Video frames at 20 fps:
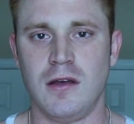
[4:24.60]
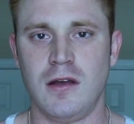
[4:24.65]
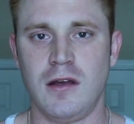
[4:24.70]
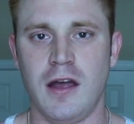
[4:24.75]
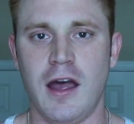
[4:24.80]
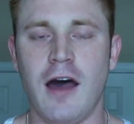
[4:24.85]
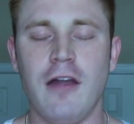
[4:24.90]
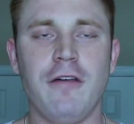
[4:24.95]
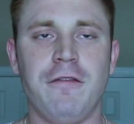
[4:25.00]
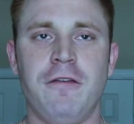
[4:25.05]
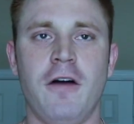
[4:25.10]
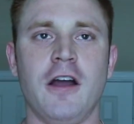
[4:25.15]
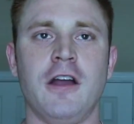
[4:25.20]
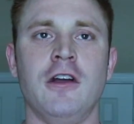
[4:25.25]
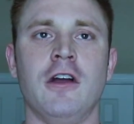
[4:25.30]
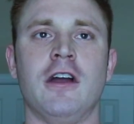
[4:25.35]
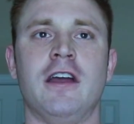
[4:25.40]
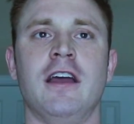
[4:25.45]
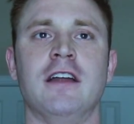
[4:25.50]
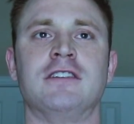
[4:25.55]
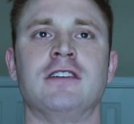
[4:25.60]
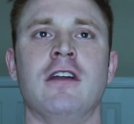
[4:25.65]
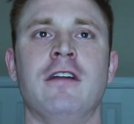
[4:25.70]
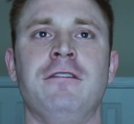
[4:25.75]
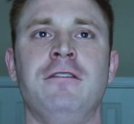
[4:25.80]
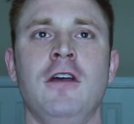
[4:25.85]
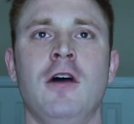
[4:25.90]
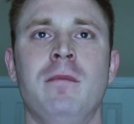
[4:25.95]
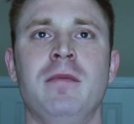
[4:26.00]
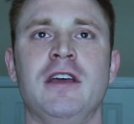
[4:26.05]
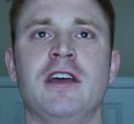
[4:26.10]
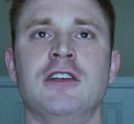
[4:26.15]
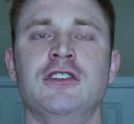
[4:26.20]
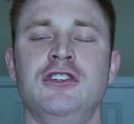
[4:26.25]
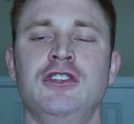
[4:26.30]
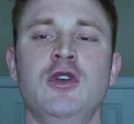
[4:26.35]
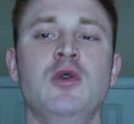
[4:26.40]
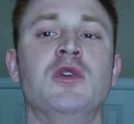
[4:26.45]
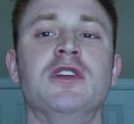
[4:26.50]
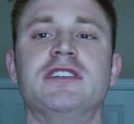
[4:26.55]
How the fuck are your kids gonna feel
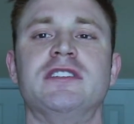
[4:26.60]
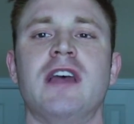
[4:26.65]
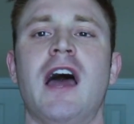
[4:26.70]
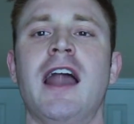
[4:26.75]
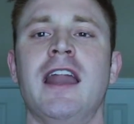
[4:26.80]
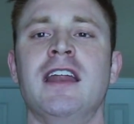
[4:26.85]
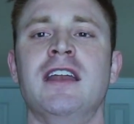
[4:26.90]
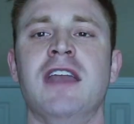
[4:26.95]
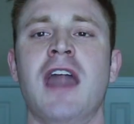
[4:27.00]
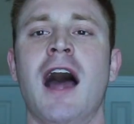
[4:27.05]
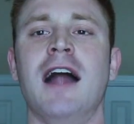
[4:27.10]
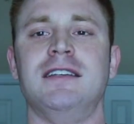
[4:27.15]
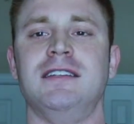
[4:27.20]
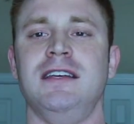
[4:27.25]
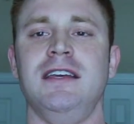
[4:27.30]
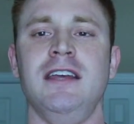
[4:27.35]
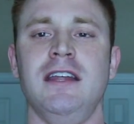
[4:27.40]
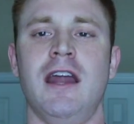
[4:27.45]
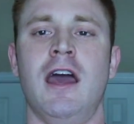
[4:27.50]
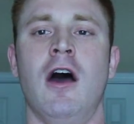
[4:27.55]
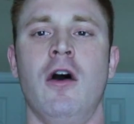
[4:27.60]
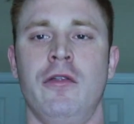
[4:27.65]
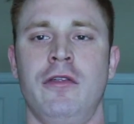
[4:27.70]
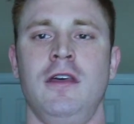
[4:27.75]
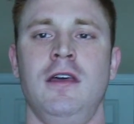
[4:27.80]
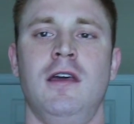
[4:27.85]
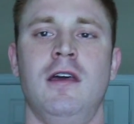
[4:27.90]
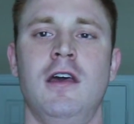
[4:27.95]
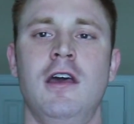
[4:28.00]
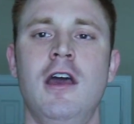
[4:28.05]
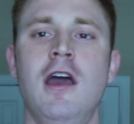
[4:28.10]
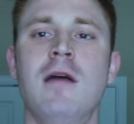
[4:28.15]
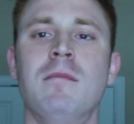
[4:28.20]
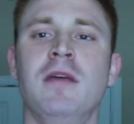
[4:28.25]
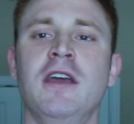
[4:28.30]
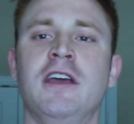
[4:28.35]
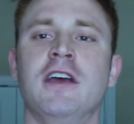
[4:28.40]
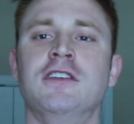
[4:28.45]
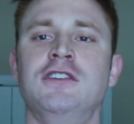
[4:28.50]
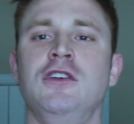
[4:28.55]
because you decided not to eat healthy?
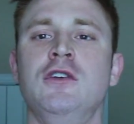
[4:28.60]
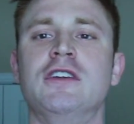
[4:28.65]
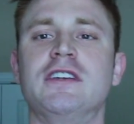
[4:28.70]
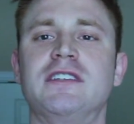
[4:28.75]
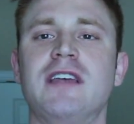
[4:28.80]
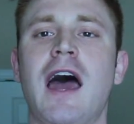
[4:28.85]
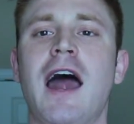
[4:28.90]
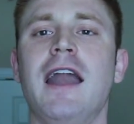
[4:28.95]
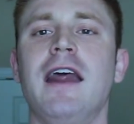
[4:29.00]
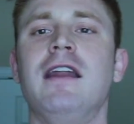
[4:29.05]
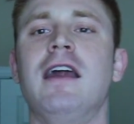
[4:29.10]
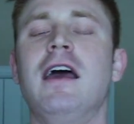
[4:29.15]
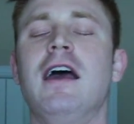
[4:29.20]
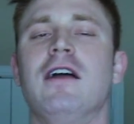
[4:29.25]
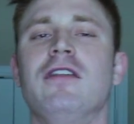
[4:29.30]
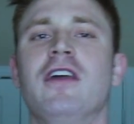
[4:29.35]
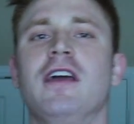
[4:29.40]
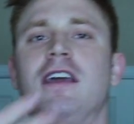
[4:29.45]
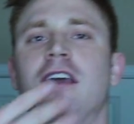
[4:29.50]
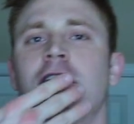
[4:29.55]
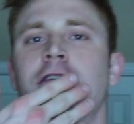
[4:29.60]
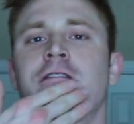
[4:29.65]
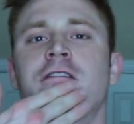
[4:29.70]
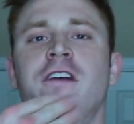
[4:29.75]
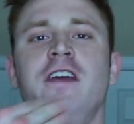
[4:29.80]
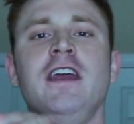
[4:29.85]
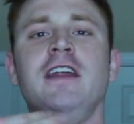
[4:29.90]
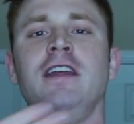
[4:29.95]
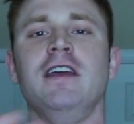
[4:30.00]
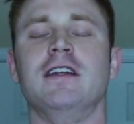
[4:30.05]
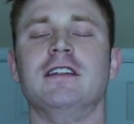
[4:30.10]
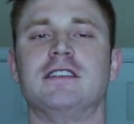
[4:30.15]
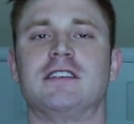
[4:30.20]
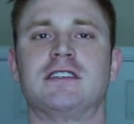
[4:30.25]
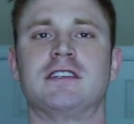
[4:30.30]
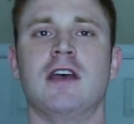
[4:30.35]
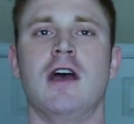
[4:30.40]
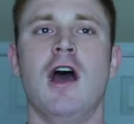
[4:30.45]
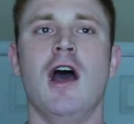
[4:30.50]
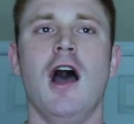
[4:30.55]
Because you decided the
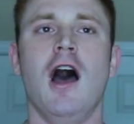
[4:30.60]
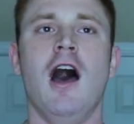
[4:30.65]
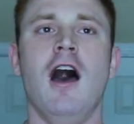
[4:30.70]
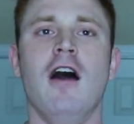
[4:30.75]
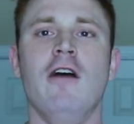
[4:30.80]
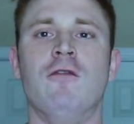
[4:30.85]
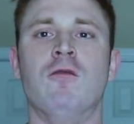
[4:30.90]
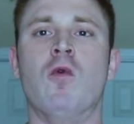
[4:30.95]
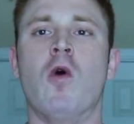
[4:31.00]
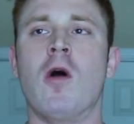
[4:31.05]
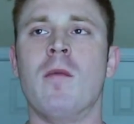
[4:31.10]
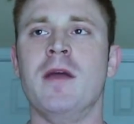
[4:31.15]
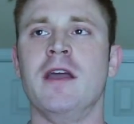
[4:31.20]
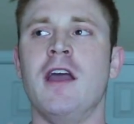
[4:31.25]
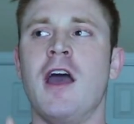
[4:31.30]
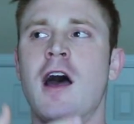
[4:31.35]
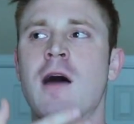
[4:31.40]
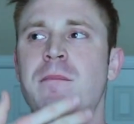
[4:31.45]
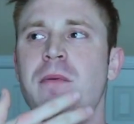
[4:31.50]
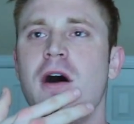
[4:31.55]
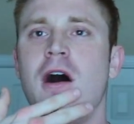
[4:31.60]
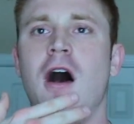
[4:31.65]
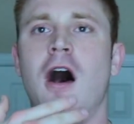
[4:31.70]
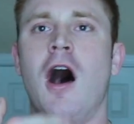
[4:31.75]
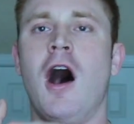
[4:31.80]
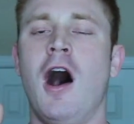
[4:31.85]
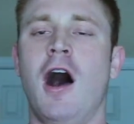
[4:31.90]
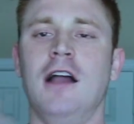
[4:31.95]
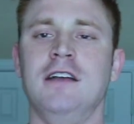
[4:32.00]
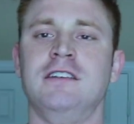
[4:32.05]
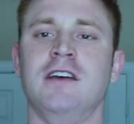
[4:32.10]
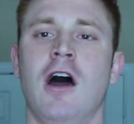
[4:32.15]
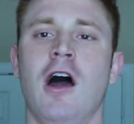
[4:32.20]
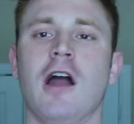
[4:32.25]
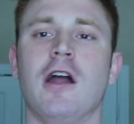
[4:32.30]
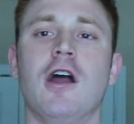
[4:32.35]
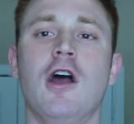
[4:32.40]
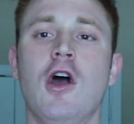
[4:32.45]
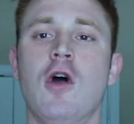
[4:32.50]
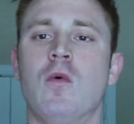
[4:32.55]
convenience of warming up a hot
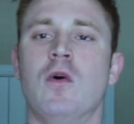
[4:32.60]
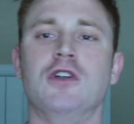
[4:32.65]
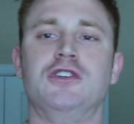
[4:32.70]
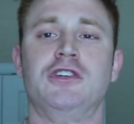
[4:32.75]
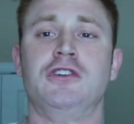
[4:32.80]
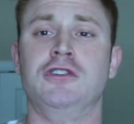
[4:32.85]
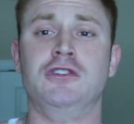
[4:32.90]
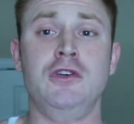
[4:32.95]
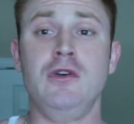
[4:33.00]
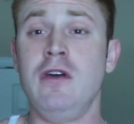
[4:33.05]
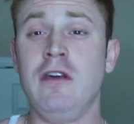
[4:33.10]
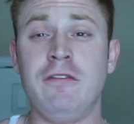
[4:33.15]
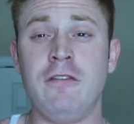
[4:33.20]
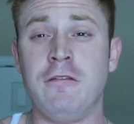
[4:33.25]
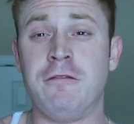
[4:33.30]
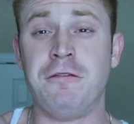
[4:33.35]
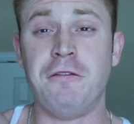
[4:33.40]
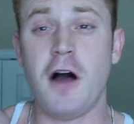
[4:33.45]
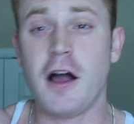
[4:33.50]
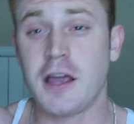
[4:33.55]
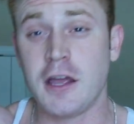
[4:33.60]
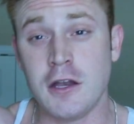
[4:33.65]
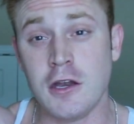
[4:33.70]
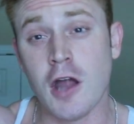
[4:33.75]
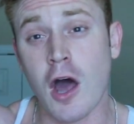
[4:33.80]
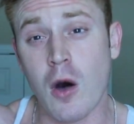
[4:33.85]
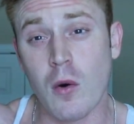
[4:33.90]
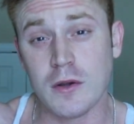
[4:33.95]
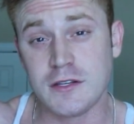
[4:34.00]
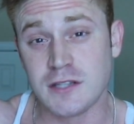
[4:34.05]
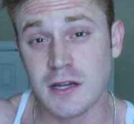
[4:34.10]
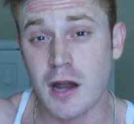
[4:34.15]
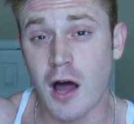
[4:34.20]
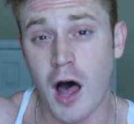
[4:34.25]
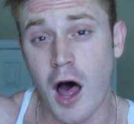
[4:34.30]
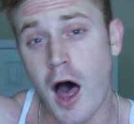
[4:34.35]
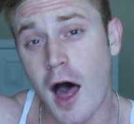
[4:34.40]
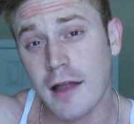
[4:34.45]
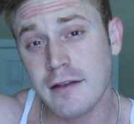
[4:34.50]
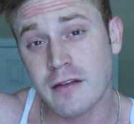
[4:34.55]
dog, which, do you even fucking know what's in a
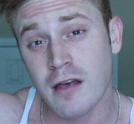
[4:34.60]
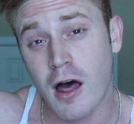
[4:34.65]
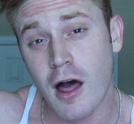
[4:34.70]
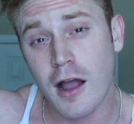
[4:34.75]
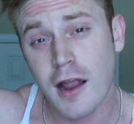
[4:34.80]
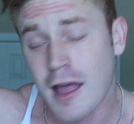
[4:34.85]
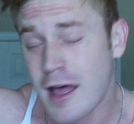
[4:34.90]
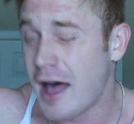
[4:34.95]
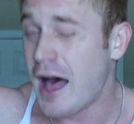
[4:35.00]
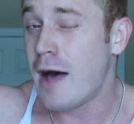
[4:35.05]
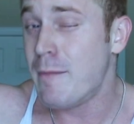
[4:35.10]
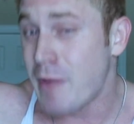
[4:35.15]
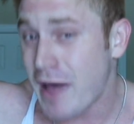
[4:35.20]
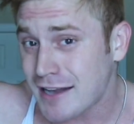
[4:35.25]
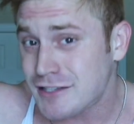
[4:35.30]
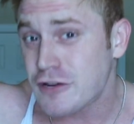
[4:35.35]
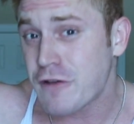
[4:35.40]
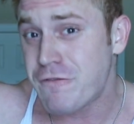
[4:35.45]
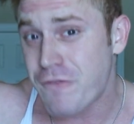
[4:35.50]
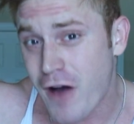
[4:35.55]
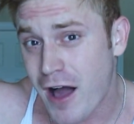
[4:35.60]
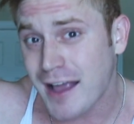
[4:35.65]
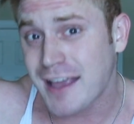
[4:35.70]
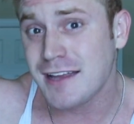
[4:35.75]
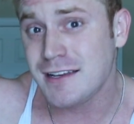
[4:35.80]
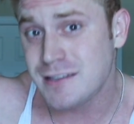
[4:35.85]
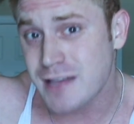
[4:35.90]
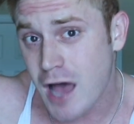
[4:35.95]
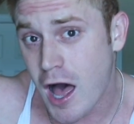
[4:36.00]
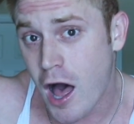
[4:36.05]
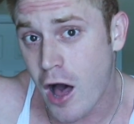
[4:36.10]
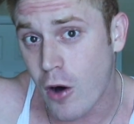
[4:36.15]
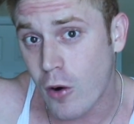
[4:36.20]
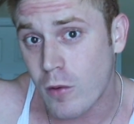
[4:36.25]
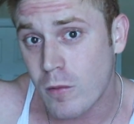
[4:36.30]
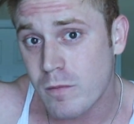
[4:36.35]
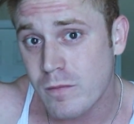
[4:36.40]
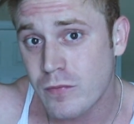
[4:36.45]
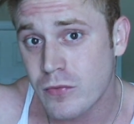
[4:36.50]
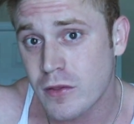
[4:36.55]
hot dog? I bet you fucking
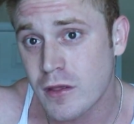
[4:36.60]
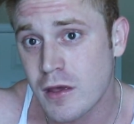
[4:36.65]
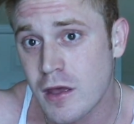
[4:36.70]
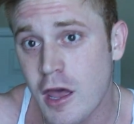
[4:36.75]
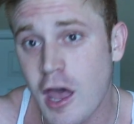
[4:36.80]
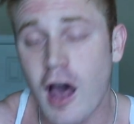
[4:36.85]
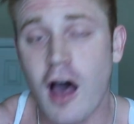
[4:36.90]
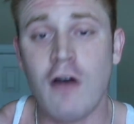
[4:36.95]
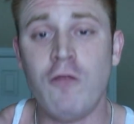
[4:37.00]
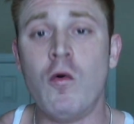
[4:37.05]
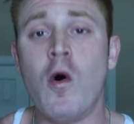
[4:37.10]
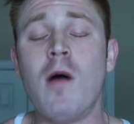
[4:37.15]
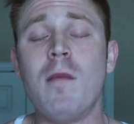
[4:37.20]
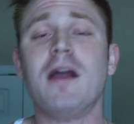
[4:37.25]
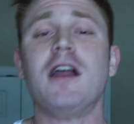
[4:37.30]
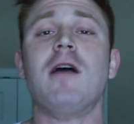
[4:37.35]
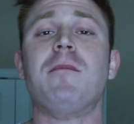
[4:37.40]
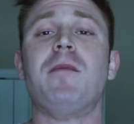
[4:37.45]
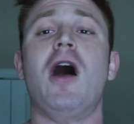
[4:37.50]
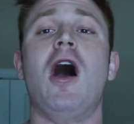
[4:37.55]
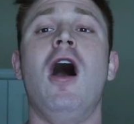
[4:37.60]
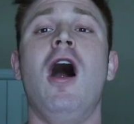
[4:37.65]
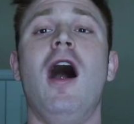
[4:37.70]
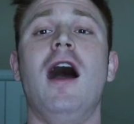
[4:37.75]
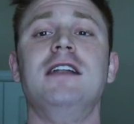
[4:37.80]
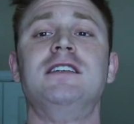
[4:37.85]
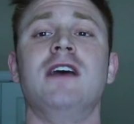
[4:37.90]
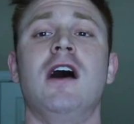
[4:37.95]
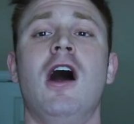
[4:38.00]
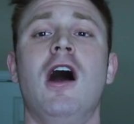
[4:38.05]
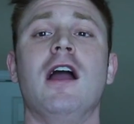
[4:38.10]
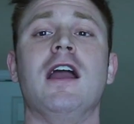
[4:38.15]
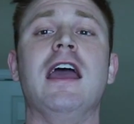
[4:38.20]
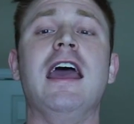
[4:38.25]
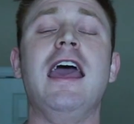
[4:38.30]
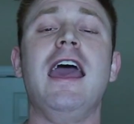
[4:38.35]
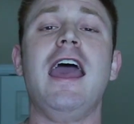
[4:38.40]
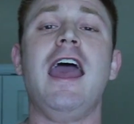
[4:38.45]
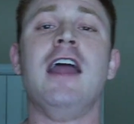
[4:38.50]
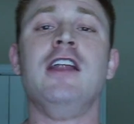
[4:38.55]
don't! Of warming up a hot dog
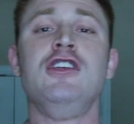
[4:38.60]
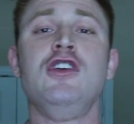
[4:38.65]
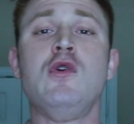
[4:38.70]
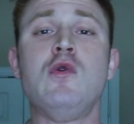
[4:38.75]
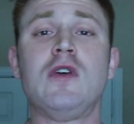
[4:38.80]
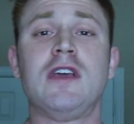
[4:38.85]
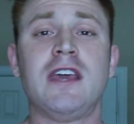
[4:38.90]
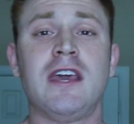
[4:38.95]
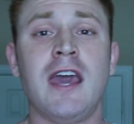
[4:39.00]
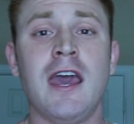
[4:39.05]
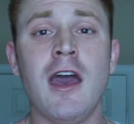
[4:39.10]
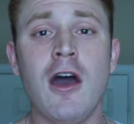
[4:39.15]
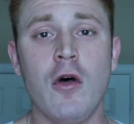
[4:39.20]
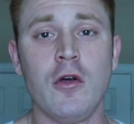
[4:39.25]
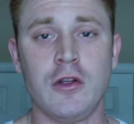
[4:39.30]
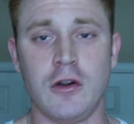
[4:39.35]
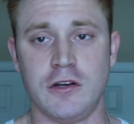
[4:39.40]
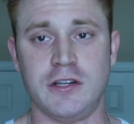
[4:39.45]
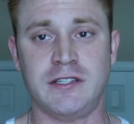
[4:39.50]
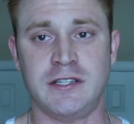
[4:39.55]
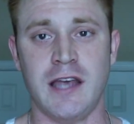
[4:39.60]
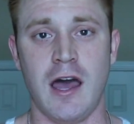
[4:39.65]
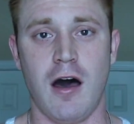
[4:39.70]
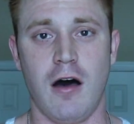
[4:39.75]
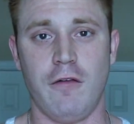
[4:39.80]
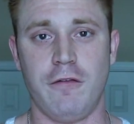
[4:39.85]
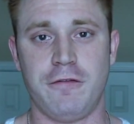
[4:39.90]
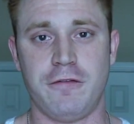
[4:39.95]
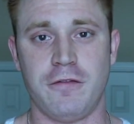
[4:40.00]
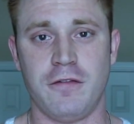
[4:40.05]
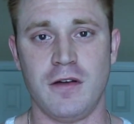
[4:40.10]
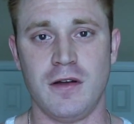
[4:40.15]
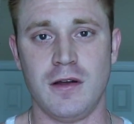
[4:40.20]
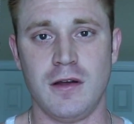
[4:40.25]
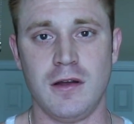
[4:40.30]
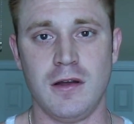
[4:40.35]
and you kill yourself.